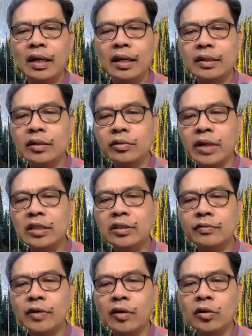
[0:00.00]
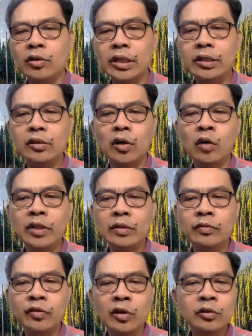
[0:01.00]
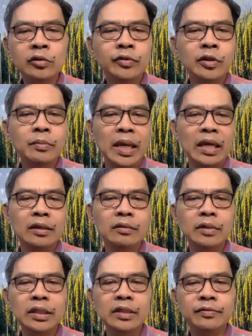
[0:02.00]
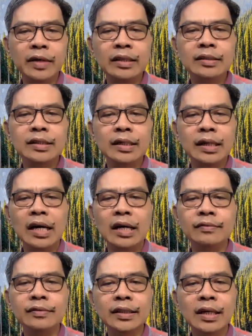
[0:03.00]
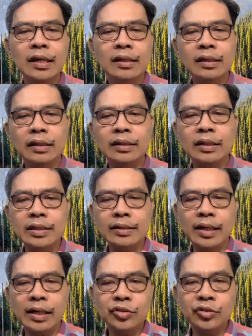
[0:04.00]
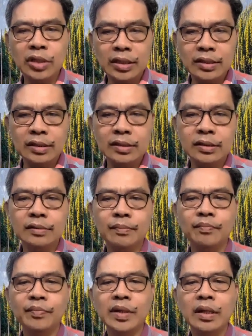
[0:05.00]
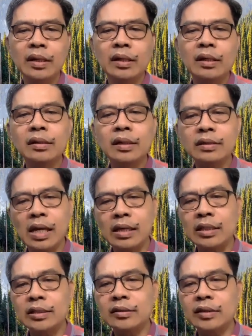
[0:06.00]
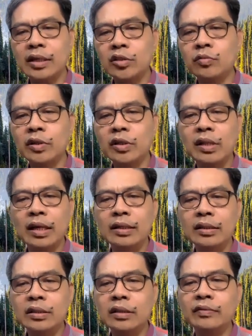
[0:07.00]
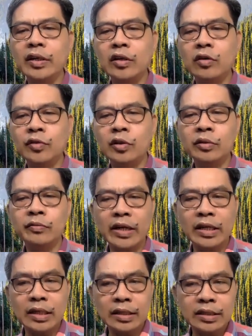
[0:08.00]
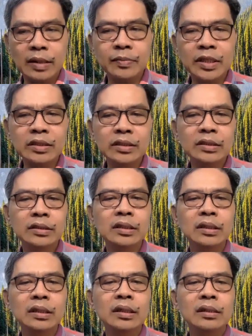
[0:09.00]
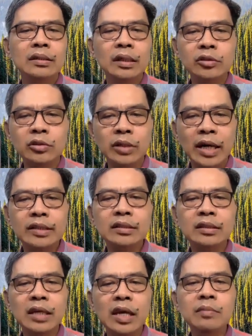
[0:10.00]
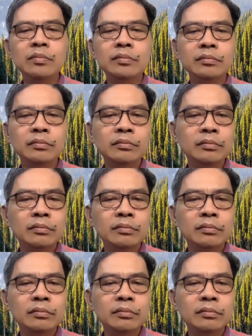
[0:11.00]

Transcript: And the grace of our Lord overflowed for me with the faith and love that are in Christ Jesus. The saying is trustworthy and deserving of all acceptance, that Christ came